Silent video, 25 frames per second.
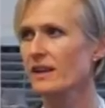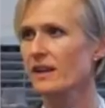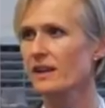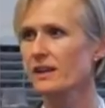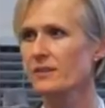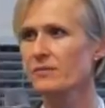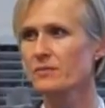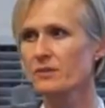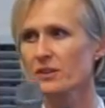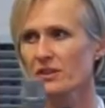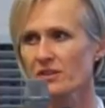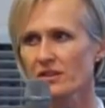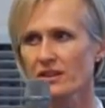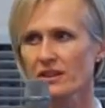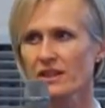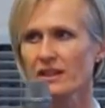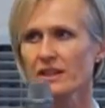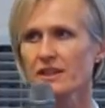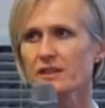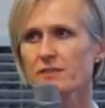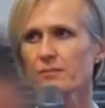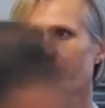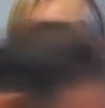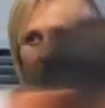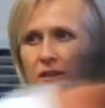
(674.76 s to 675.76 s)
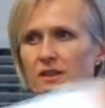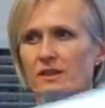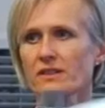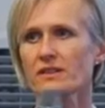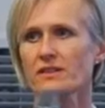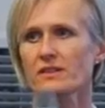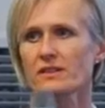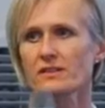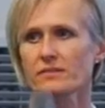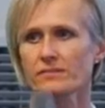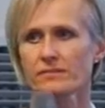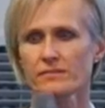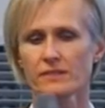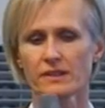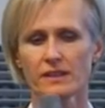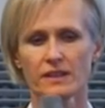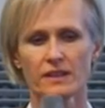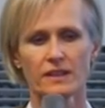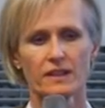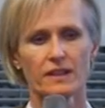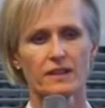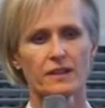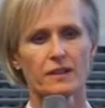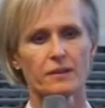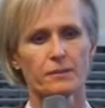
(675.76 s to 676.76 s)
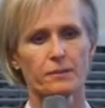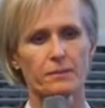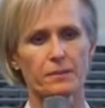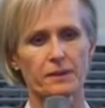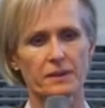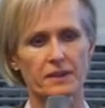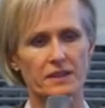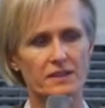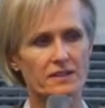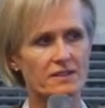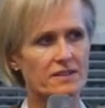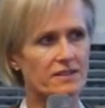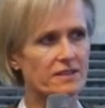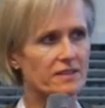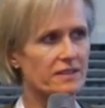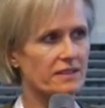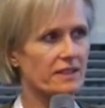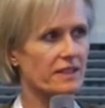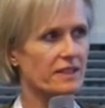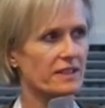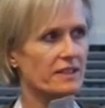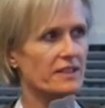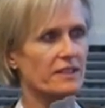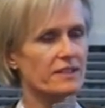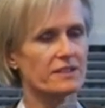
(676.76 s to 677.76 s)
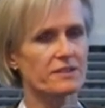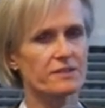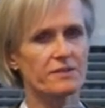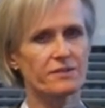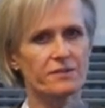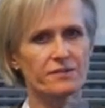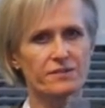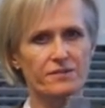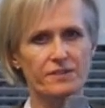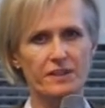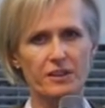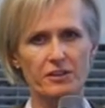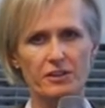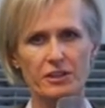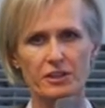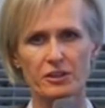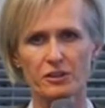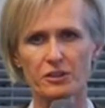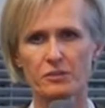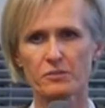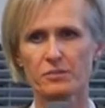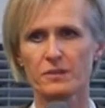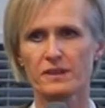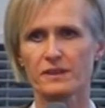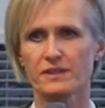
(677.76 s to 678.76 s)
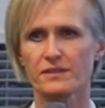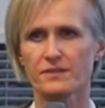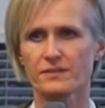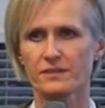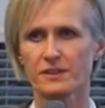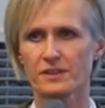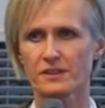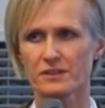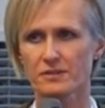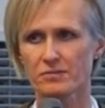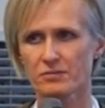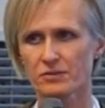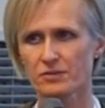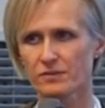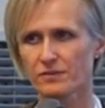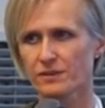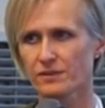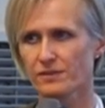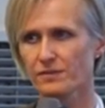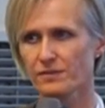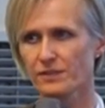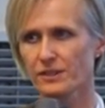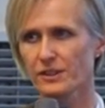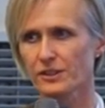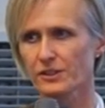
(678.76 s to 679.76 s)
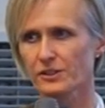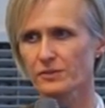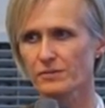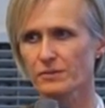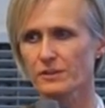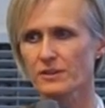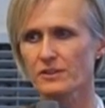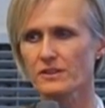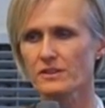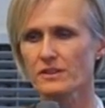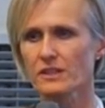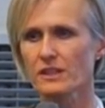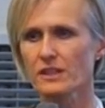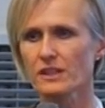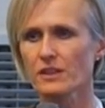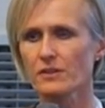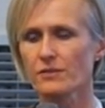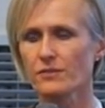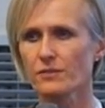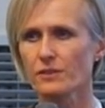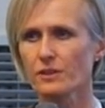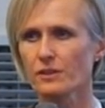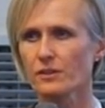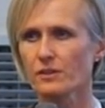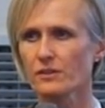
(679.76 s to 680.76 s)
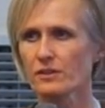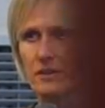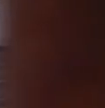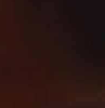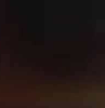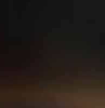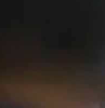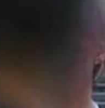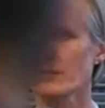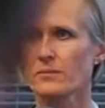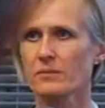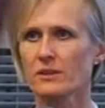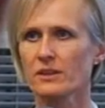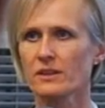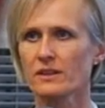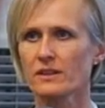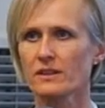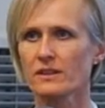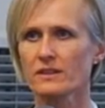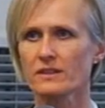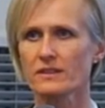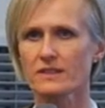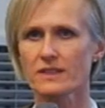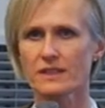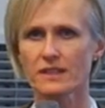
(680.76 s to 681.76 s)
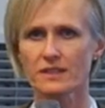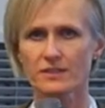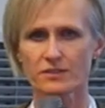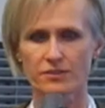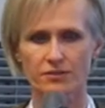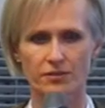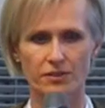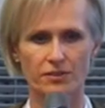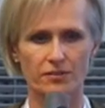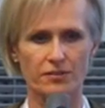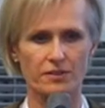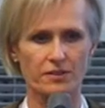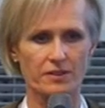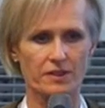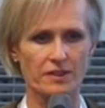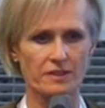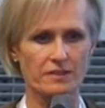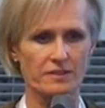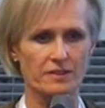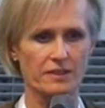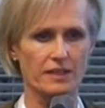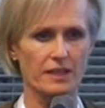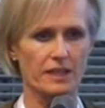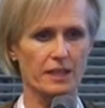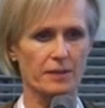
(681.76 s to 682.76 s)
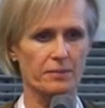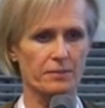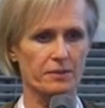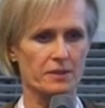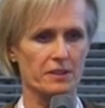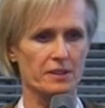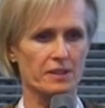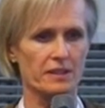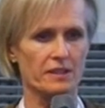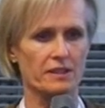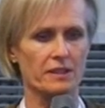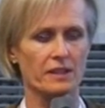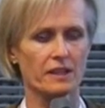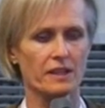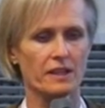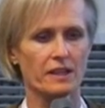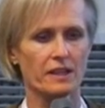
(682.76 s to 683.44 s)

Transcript: I am not an expert, and it is a very complex, fast-moving field, but just to give you a summary, a little taste of the things that are happening,